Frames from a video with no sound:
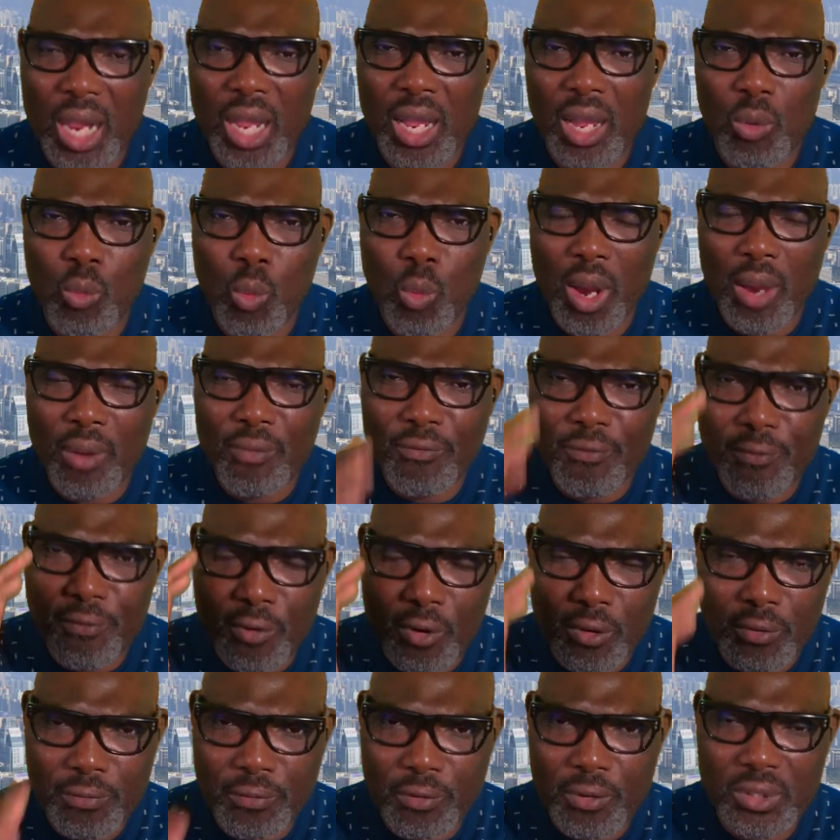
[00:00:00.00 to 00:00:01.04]
were
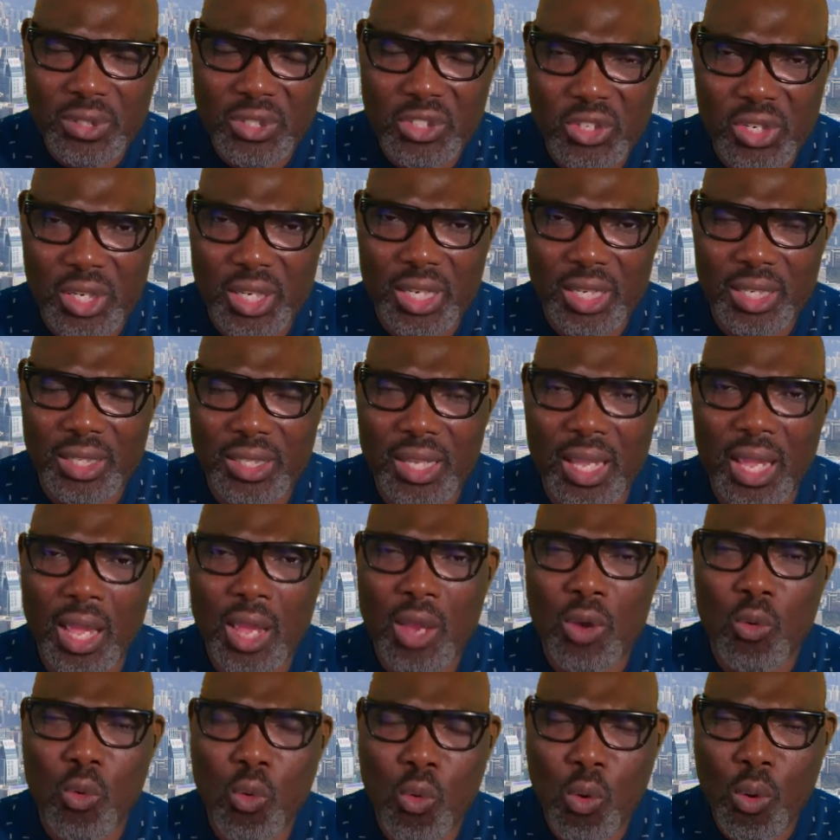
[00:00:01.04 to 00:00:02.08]
fruitful trees
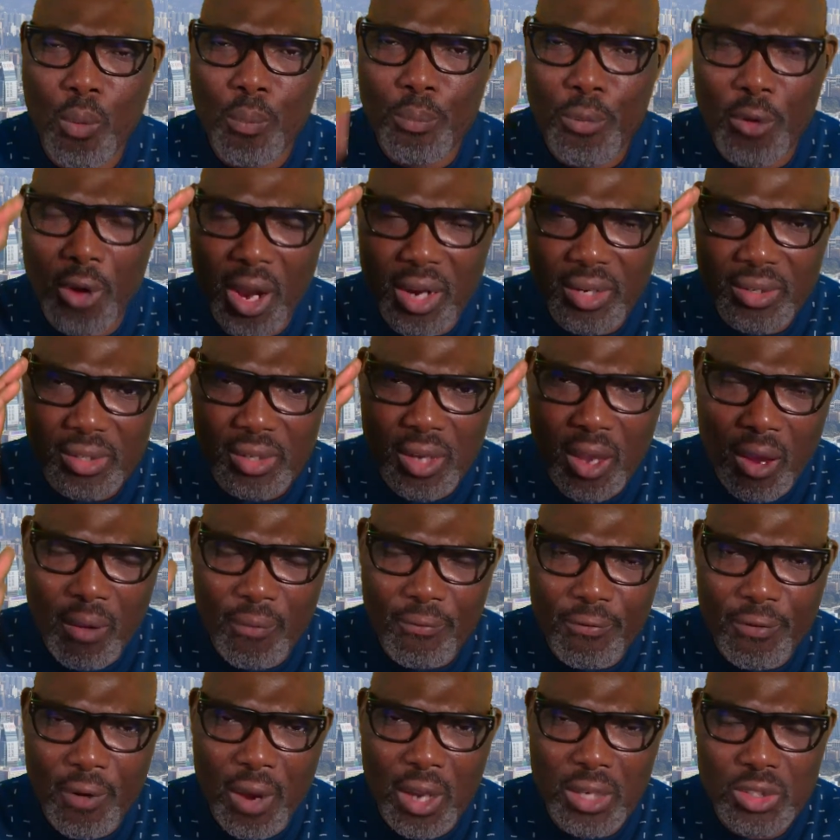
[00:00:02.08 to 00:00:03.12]
who
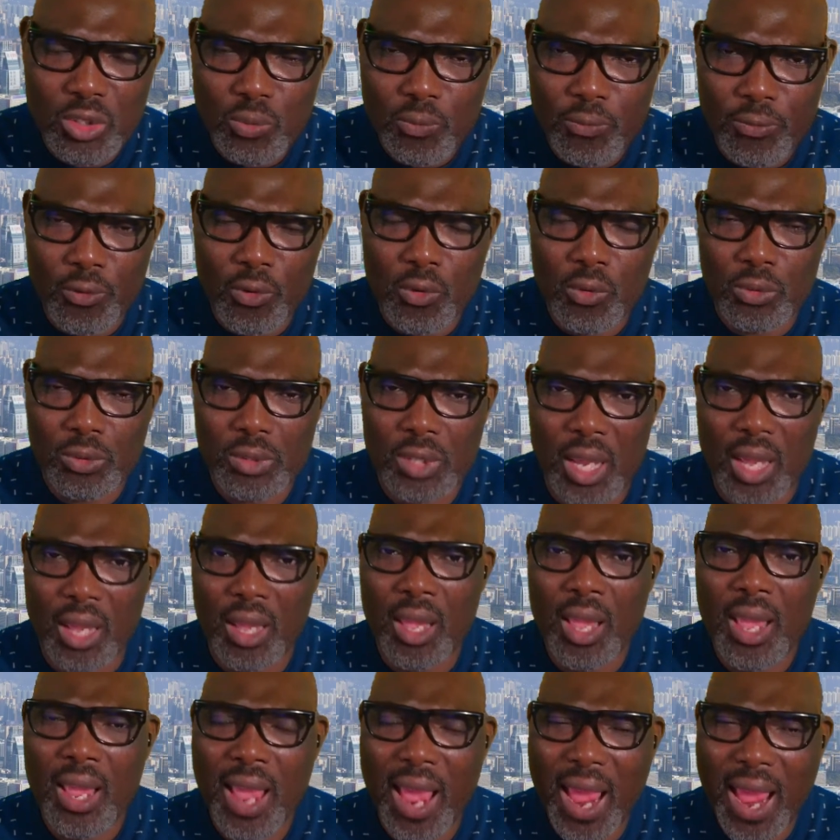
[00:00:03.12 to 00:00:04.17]
brought forth fruit
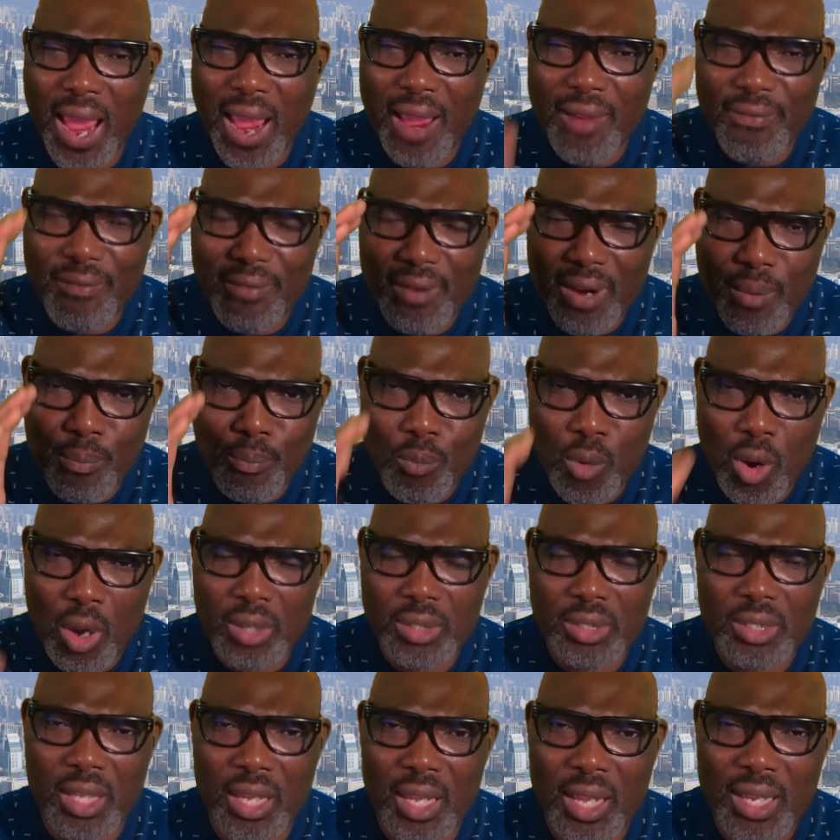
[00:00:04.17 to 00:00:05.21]
every
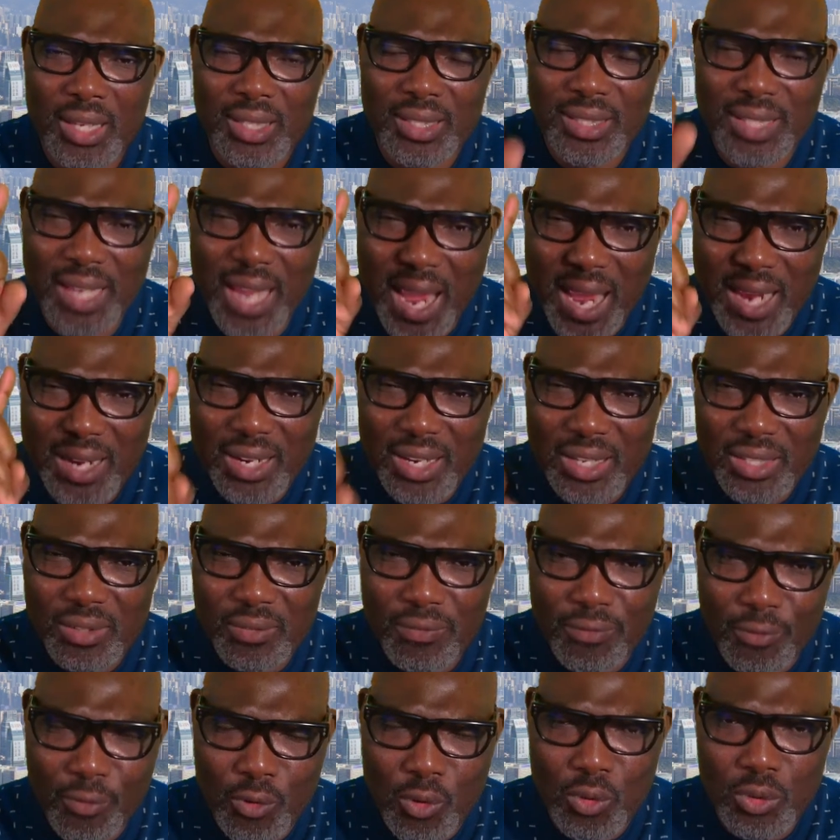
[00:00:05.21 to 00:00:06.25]
month. There is
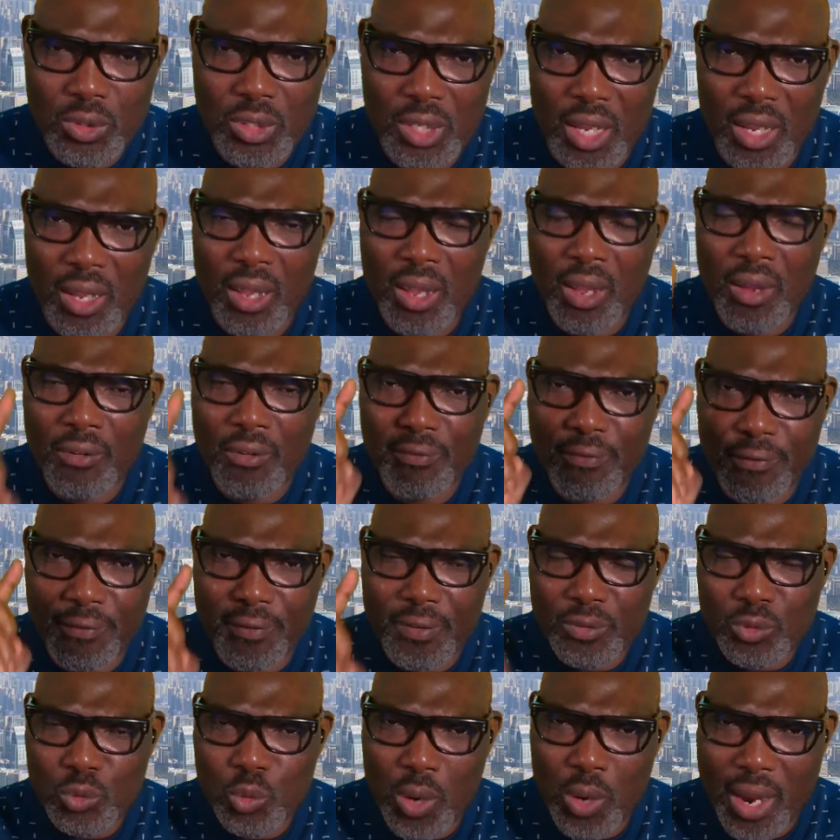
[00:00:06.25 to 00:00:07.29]
fruit,
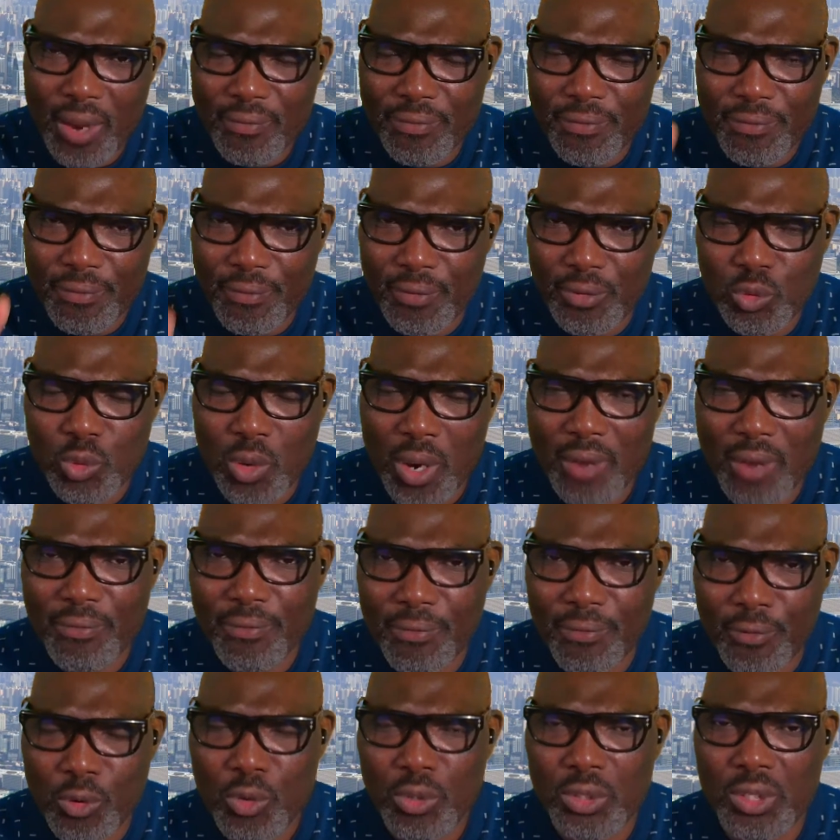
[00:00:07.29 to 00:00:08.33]
12, 12
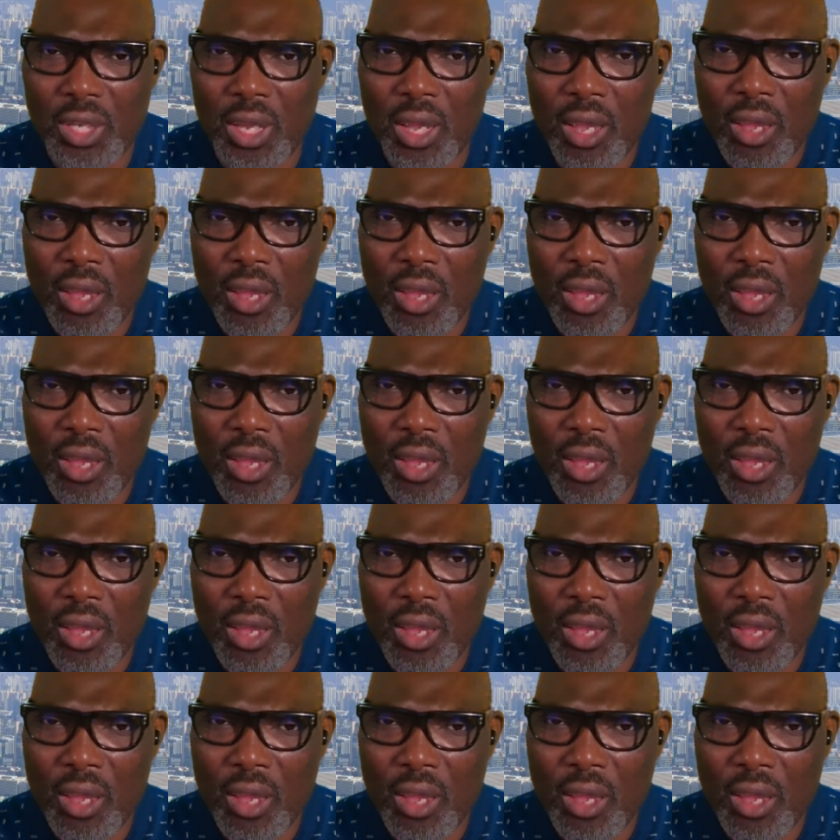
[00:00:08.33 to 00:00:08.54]
fruit